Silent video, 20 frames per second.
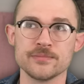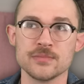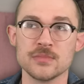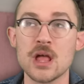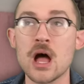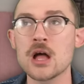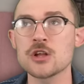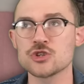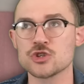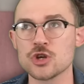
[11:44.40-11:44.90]

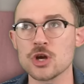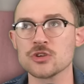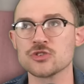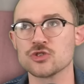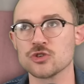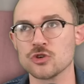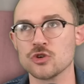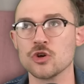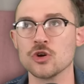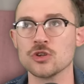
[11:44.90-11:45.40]
Not
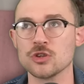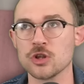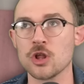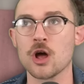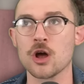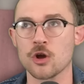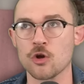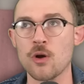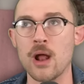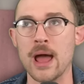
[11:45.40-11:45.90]
just good
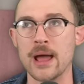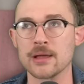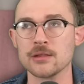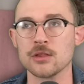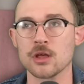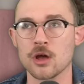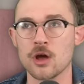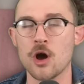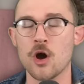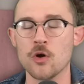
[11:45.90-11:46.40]
luck cracking
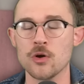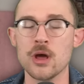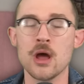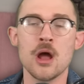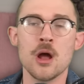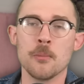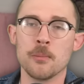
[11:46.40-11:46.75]
the code,